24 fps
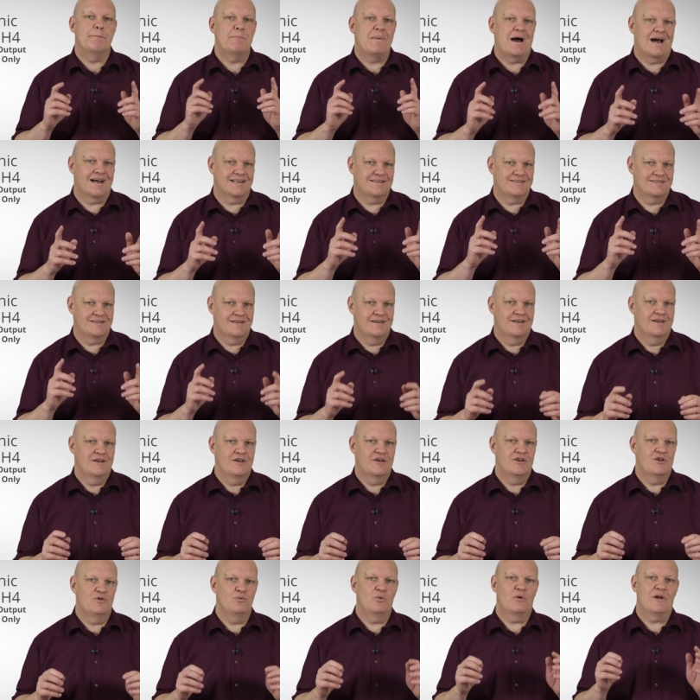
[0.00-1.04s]
but
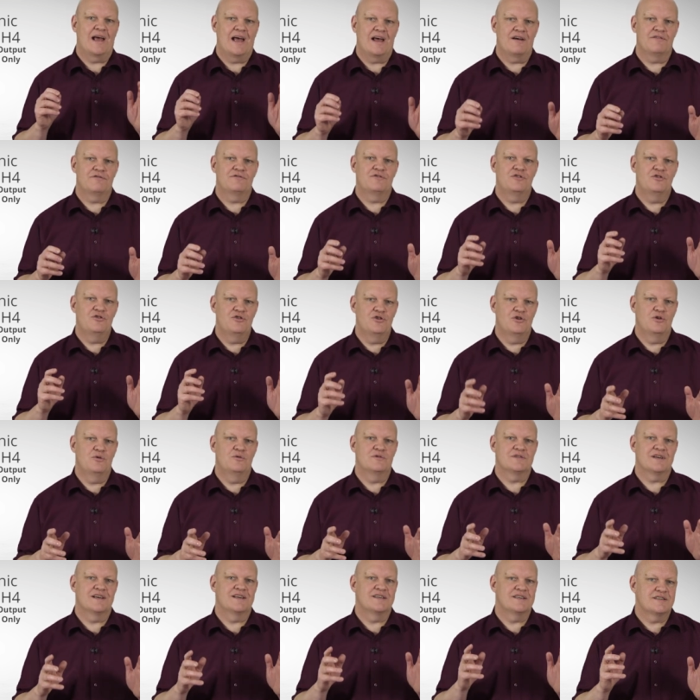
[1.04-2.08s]
you will have to
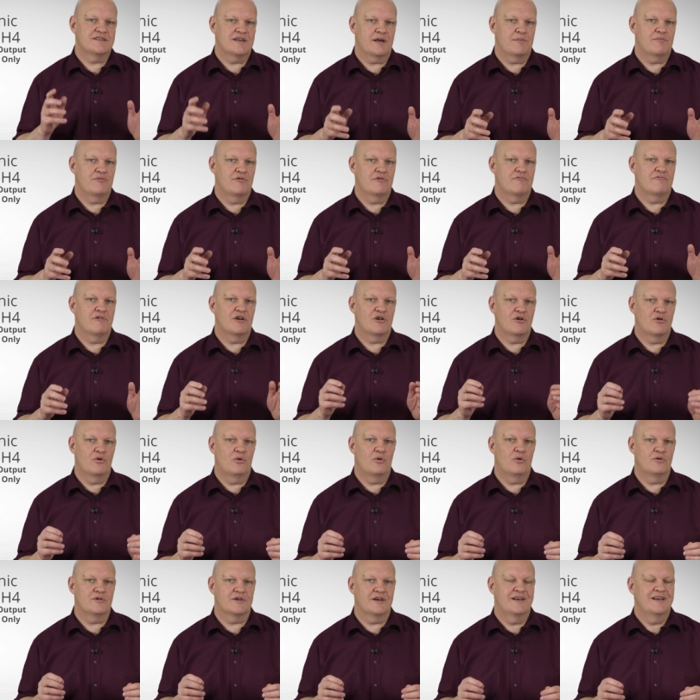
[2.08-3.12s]
use a separate
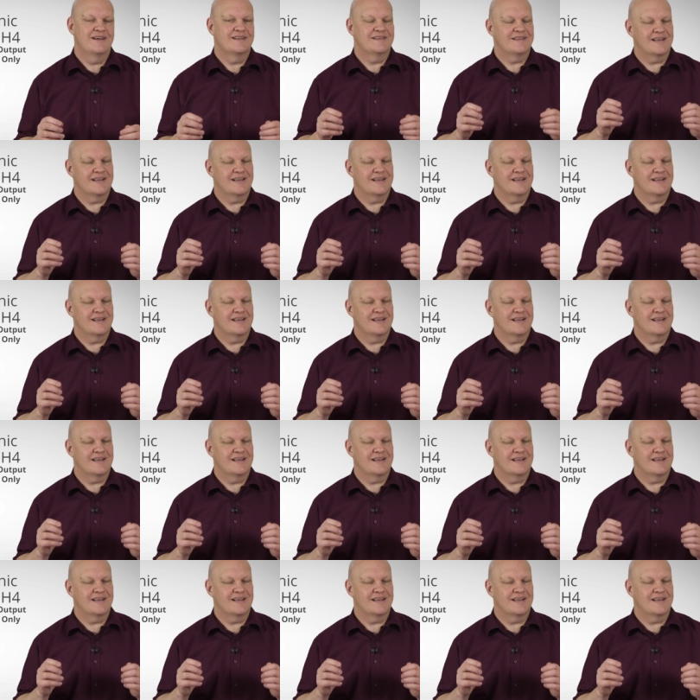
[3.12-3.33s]
recorder